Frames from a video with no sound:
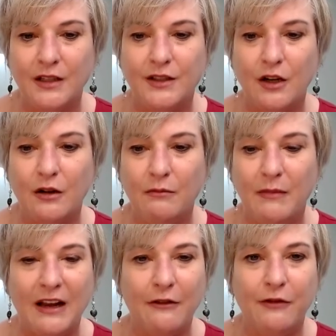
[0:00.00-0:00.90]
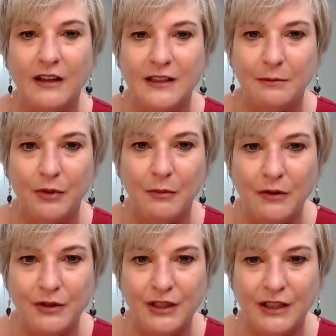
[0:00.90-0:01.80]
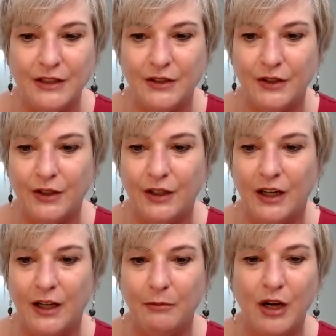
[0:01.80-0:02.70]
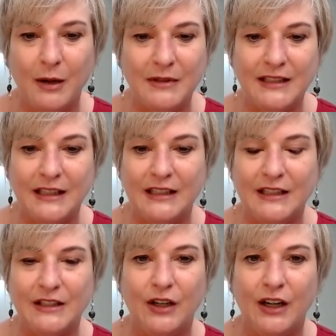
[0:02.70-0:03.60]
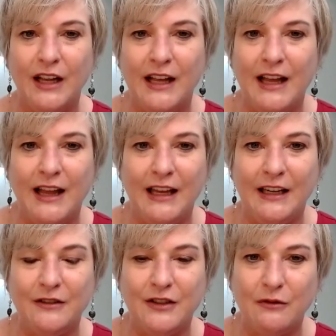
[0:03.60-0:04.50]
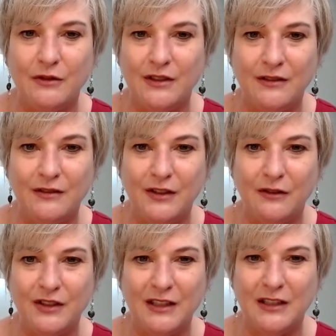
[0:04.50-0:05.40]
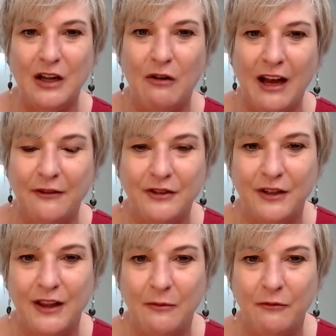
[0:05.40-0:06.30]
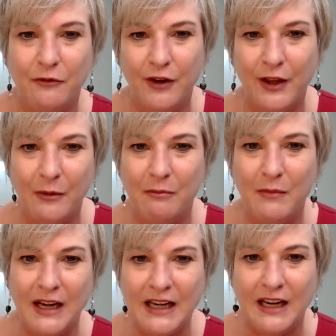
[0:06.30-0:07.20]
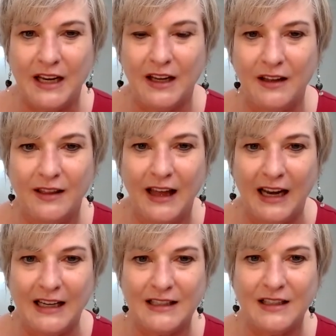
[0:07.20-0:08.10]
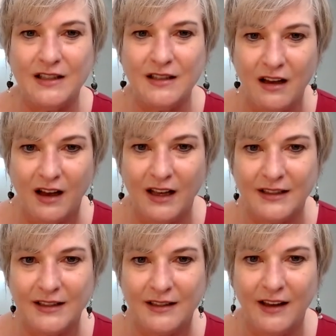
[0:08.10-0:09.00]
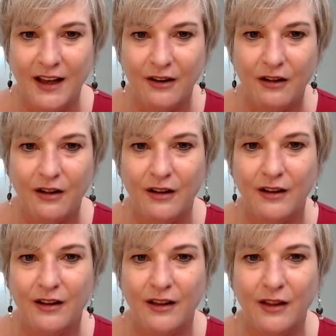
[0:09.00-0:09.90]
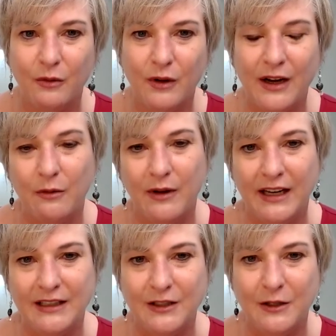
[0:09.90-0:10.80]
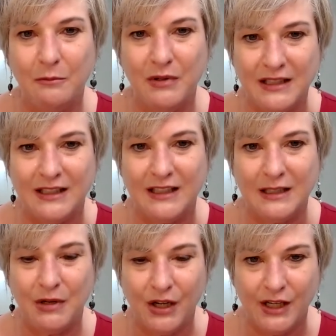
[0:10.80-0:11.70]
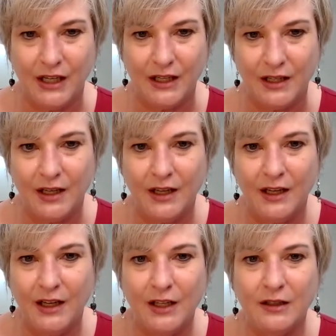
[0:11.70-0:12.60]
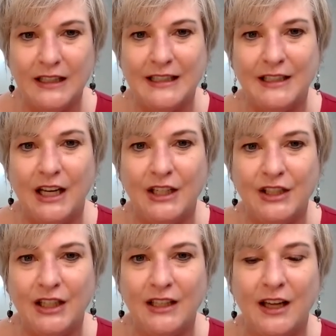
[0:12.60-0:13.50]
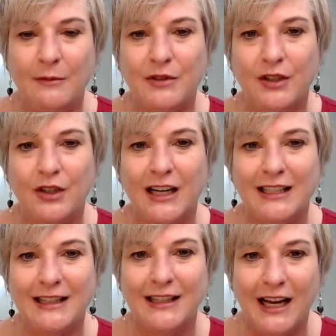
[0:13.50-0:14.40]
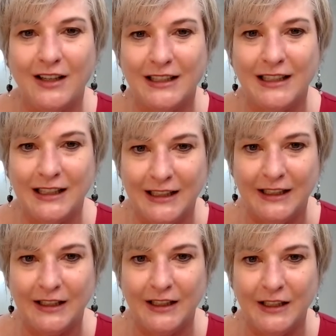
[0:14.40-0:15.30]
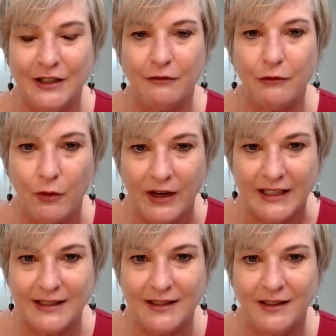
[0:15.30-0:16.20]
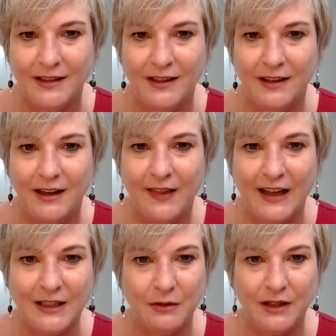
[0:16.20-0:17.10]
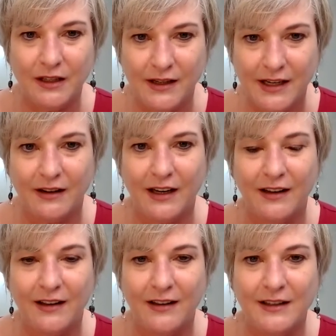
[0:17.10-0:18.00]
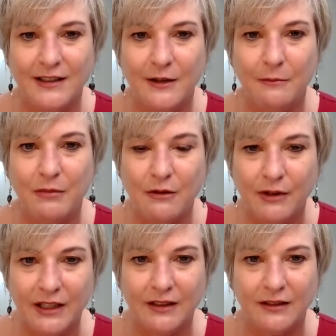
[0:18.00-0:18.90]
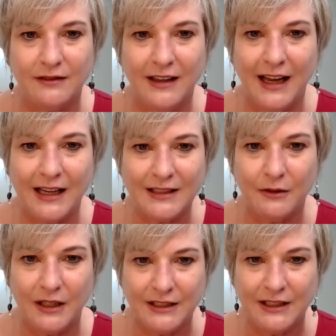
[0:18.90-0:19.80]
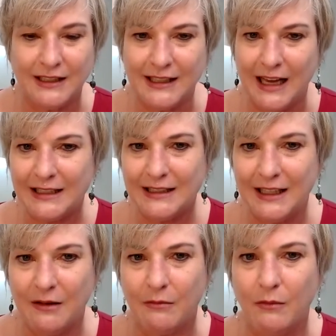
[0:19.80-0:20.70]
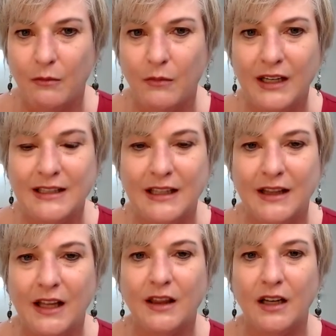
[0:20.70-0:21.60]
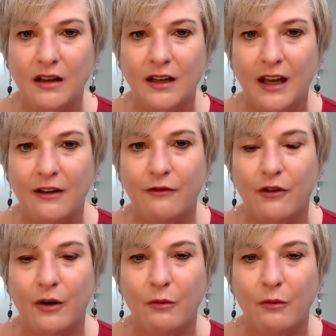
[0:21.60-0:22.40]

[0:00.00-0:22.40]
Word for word: Don't make false promotions or uh, promises, or you know, don't don't just go after them for their money. That is not at all the right way to do business, period. Your intention comes across loud and clear in your voice, and that's what they're hearing. So be real. Ask questions. Ask them, what is it that they're looking for?